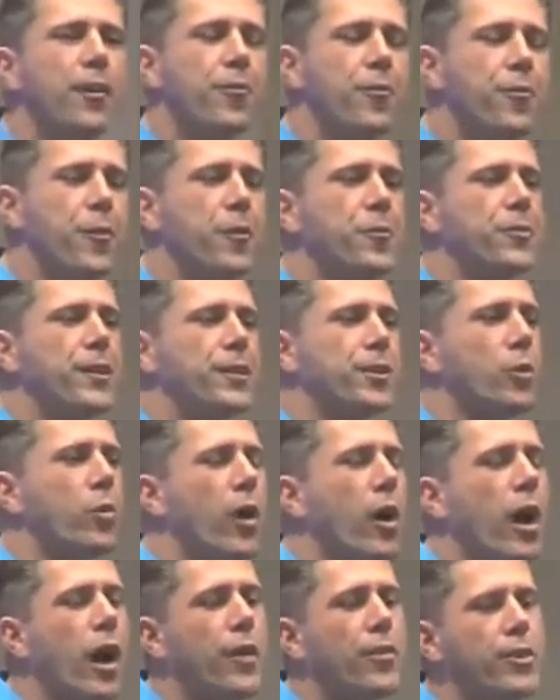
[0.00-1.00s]
50 to
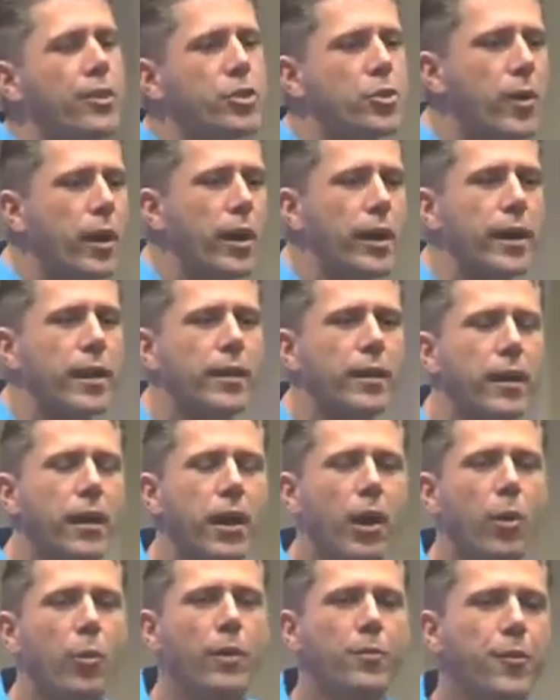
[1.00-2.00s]
100 trillion
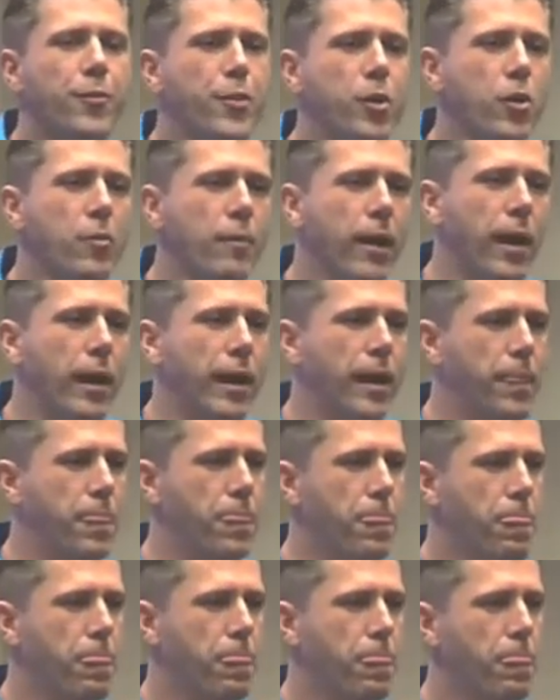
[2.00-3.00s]
with a few million.
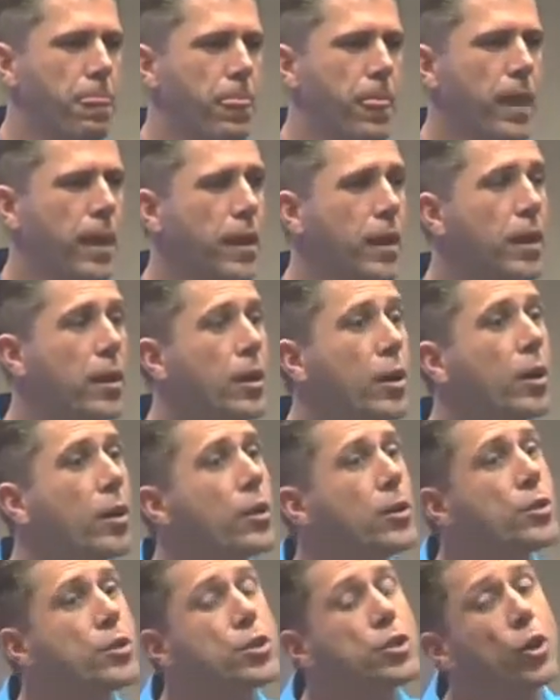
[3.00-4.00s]

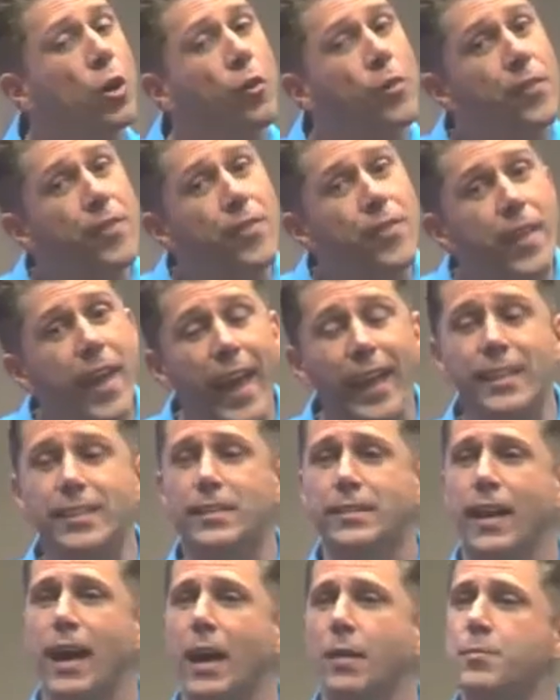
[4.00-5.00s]
So
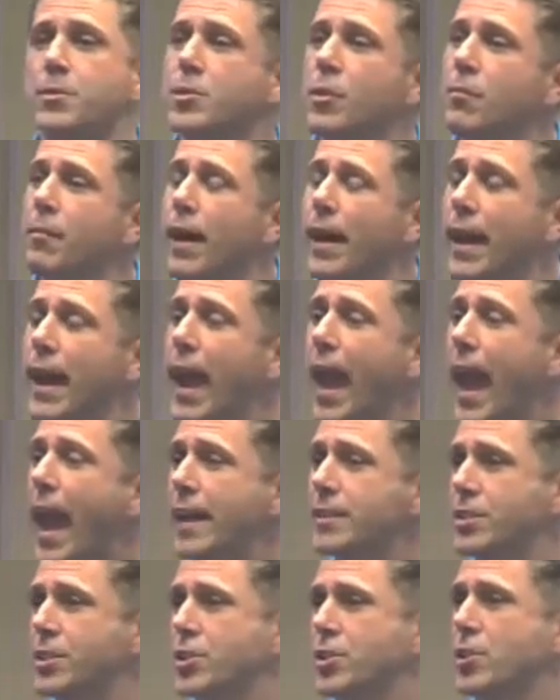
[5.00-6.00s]
next time somebody
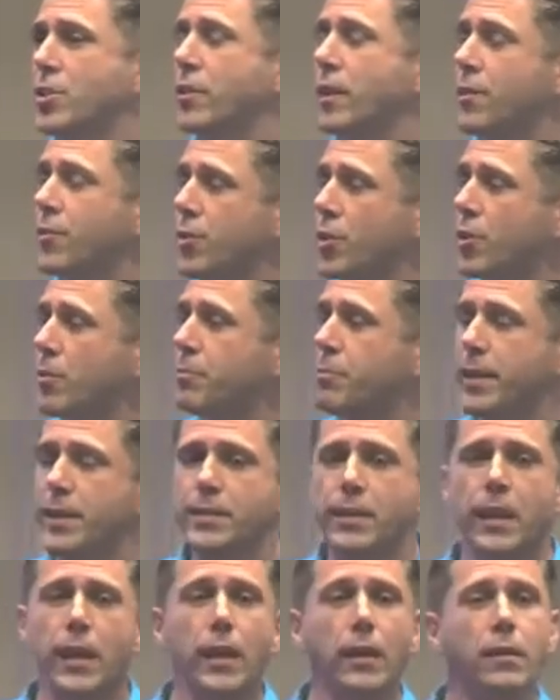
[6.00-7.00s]
asks you if you're
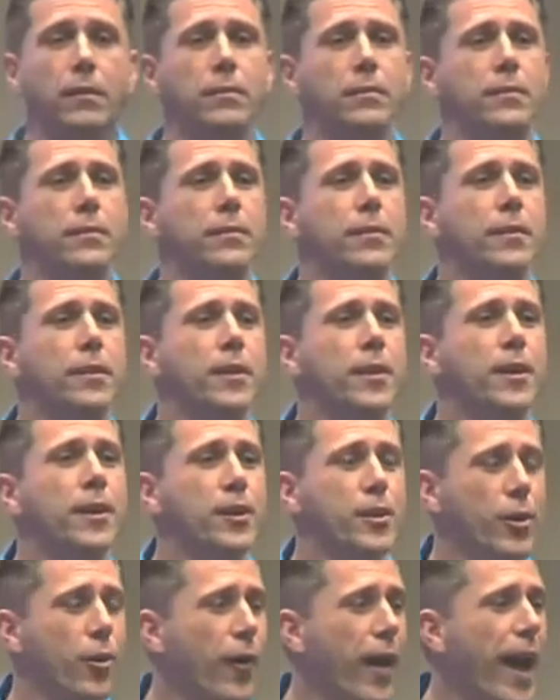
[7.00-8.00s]
busy,
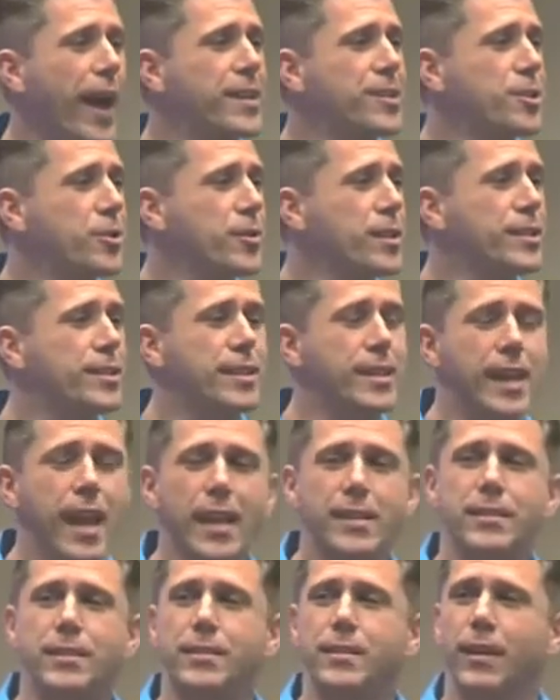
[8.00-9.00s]
your answer is
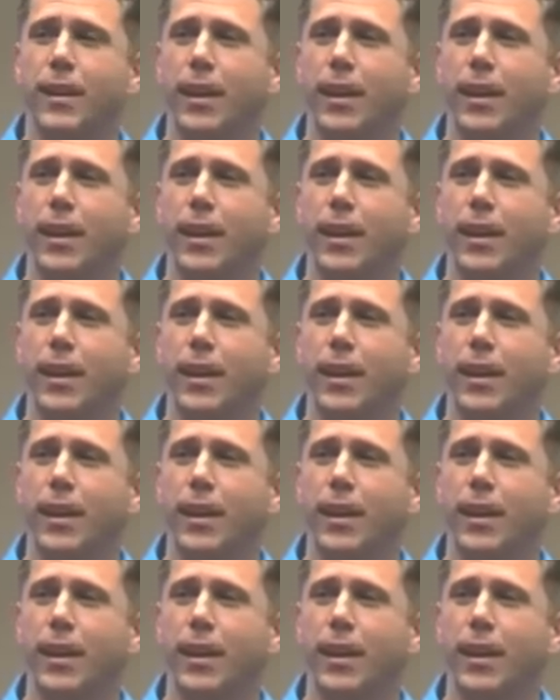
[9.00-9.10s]
yes,